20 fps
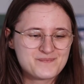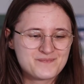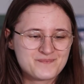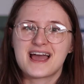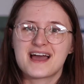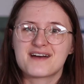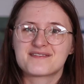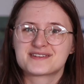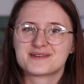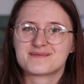I
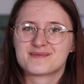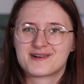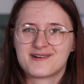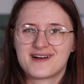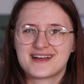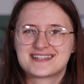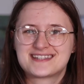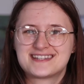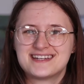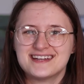have some
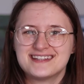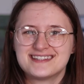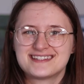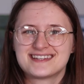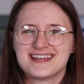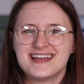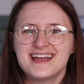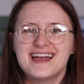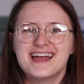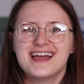
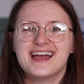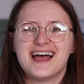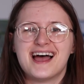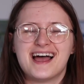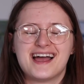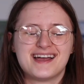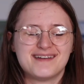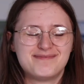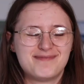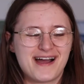questions
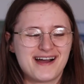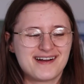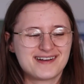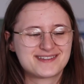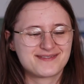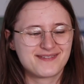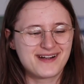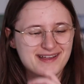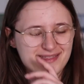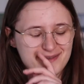
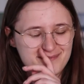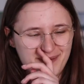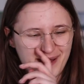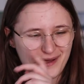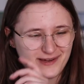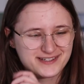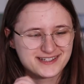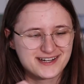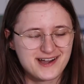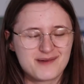about where the
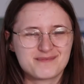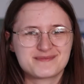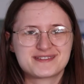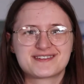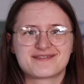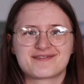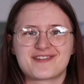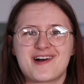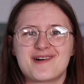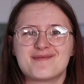belt
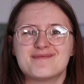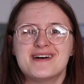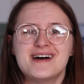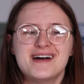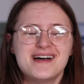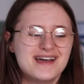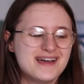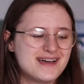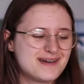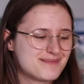comes from,
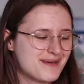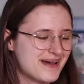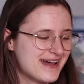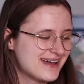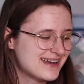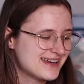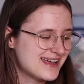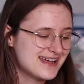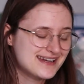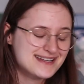
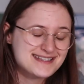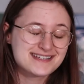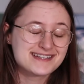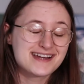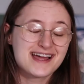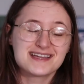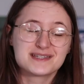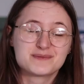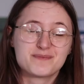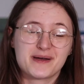but it is a
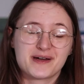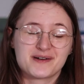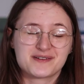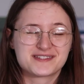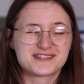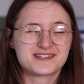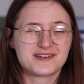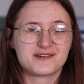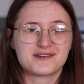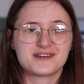nice
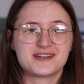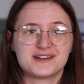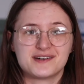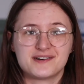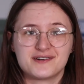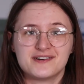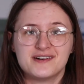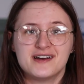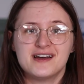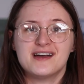belt, so you
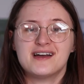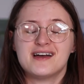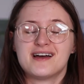know,